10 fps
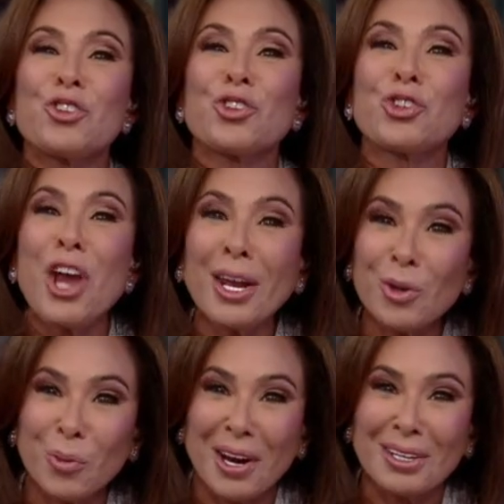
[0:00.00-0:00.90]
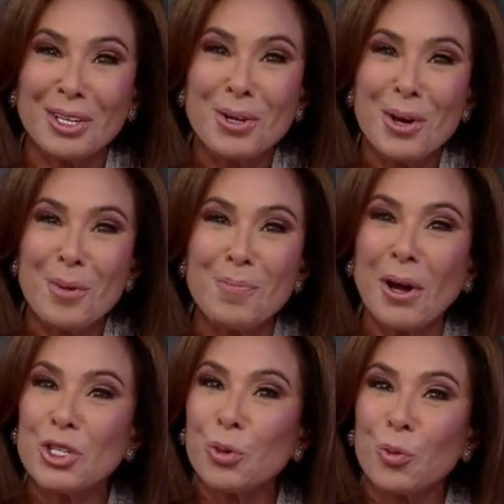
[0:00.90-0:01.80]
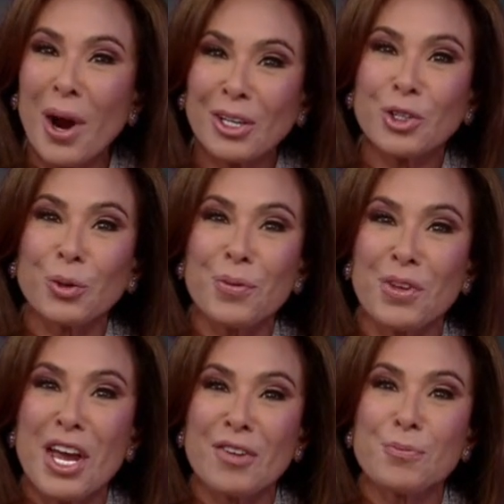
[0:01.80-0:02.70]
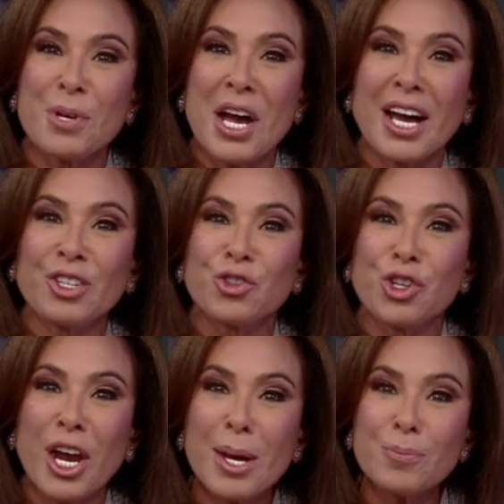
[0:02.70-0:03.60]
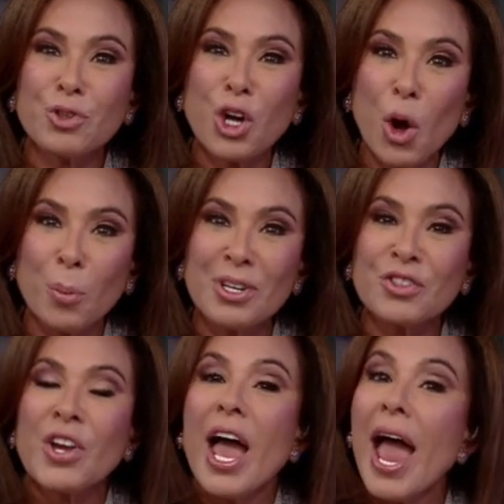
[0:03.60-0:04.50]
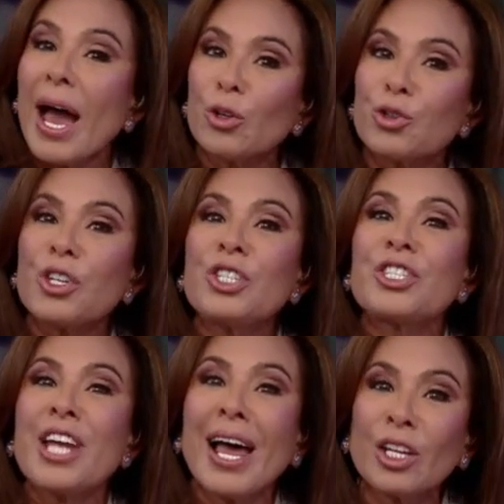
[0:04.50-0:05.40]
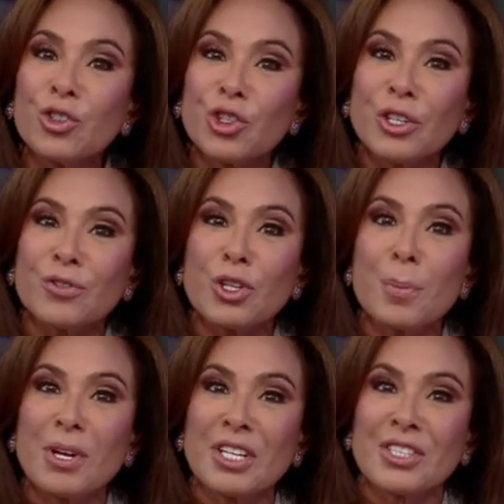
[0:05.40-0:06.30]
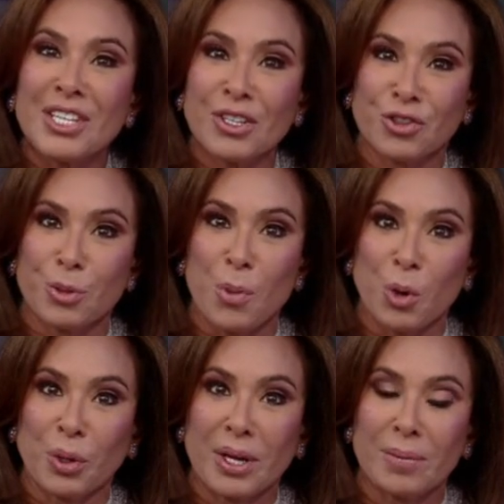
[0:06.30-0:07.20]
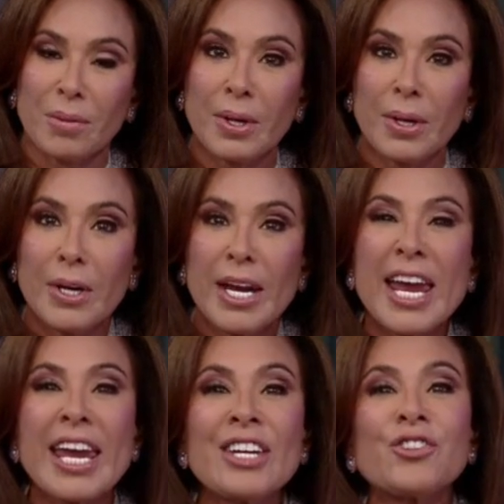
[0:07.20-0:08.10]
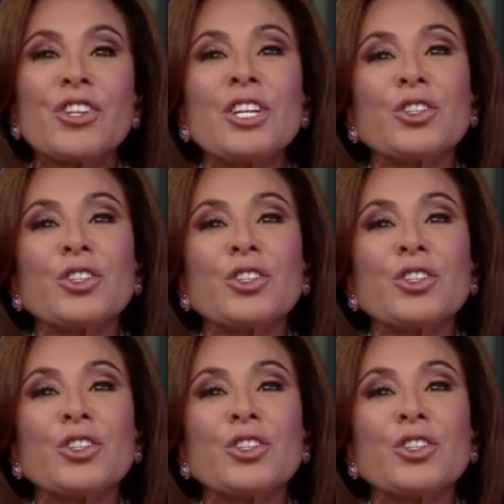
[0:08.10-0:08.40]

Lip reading: generated by Director of the FBI James Comey's House Intelligence Committee testimony. Isn't it